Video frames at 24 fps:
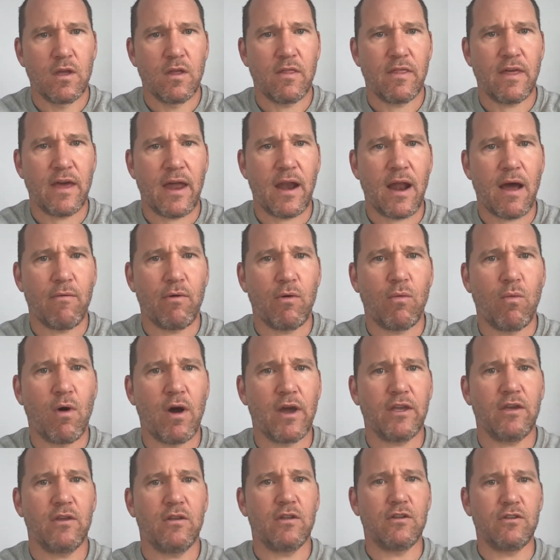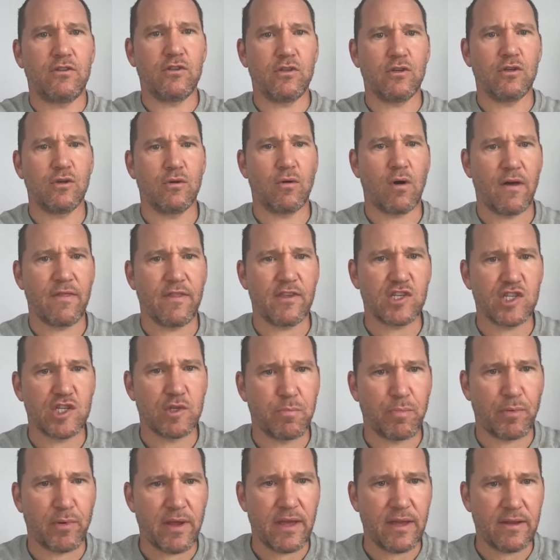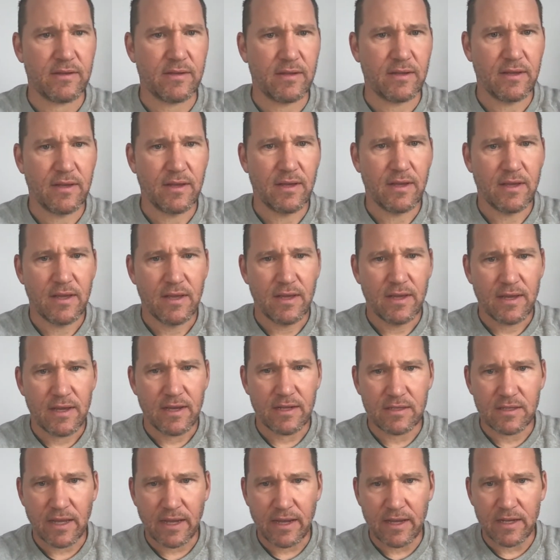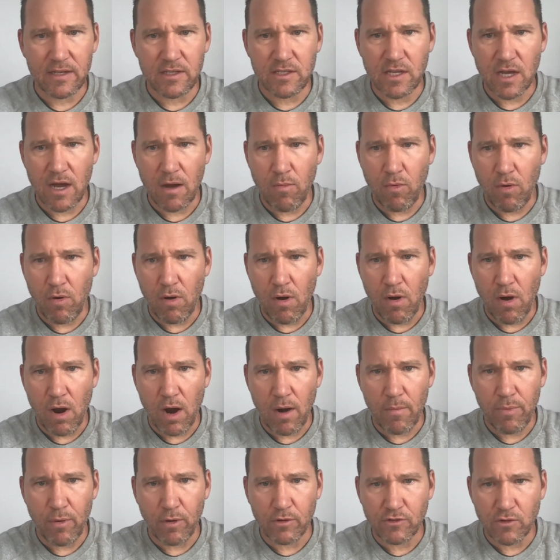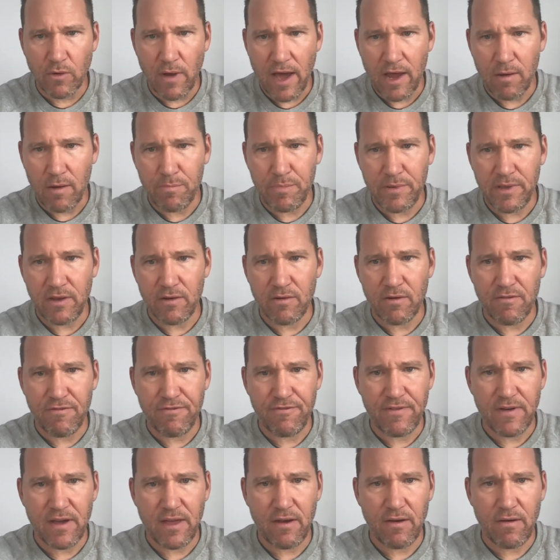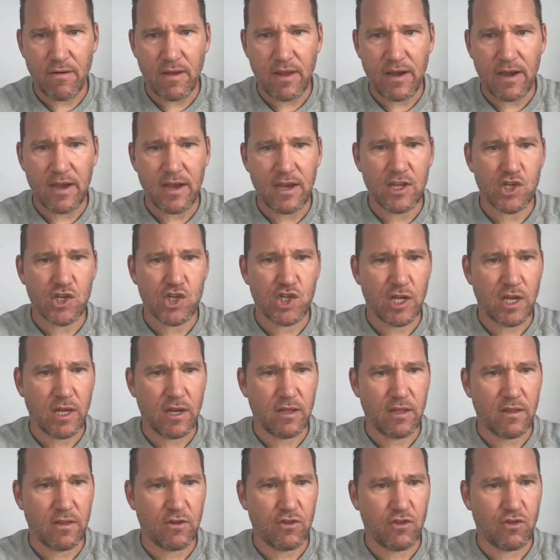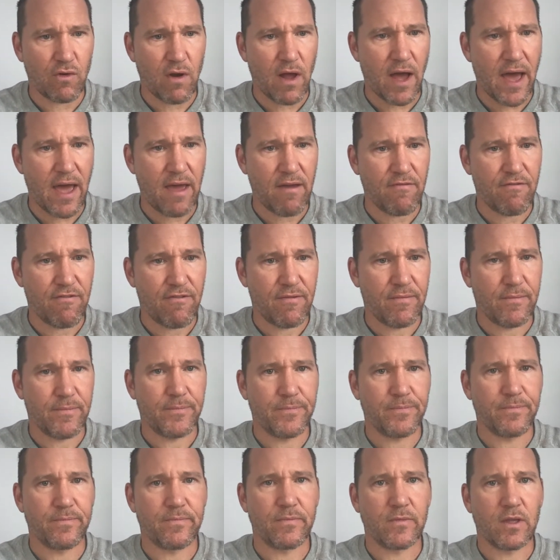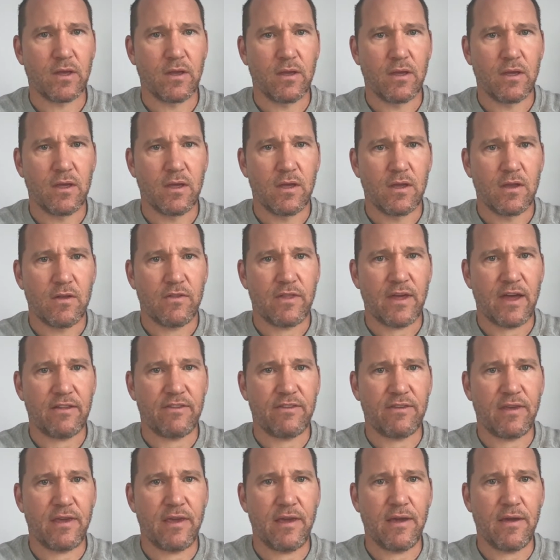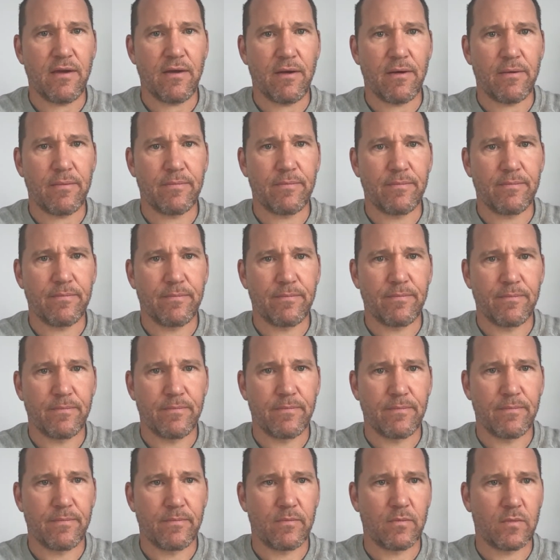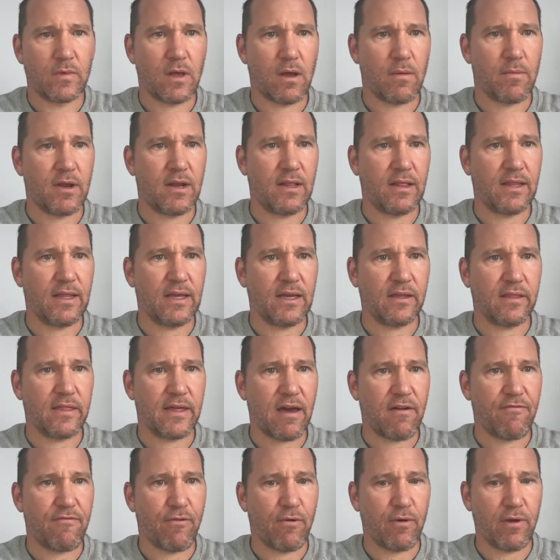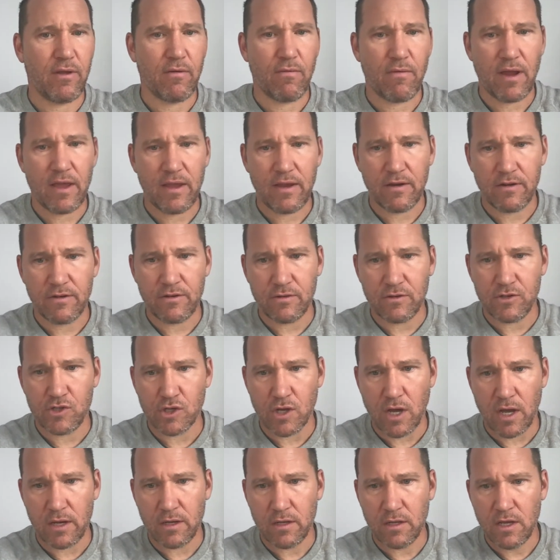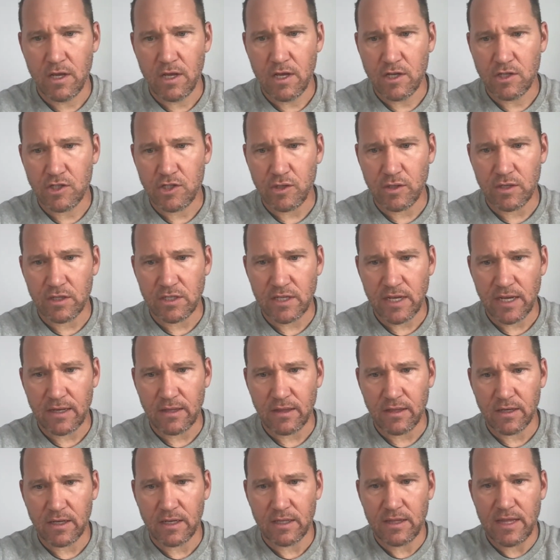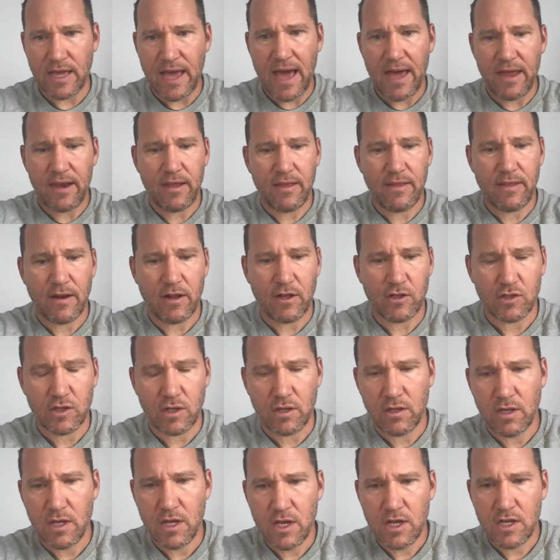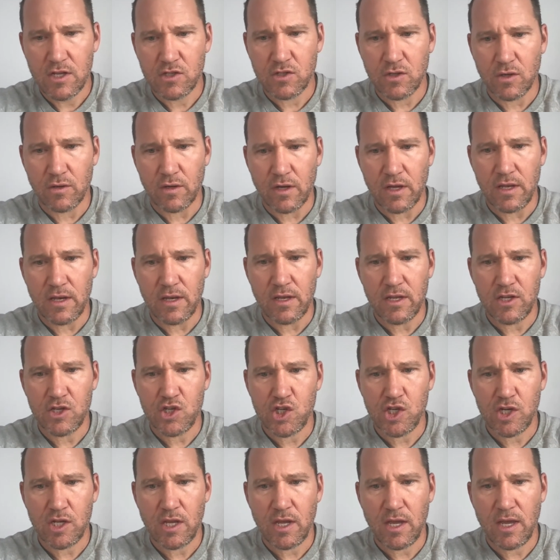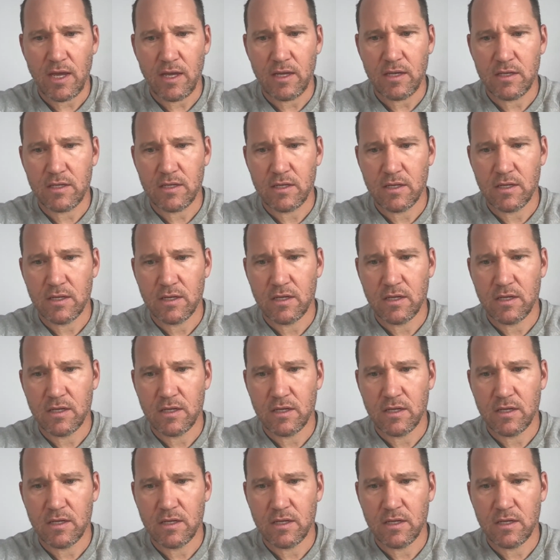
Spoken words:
that I would want you to do on the sprint. It's like a double arm pull. So how to beat your defender and initiating the drive. That's here. I'm going to link that for you right here, Dushan, so you can take a look at that. And so initiate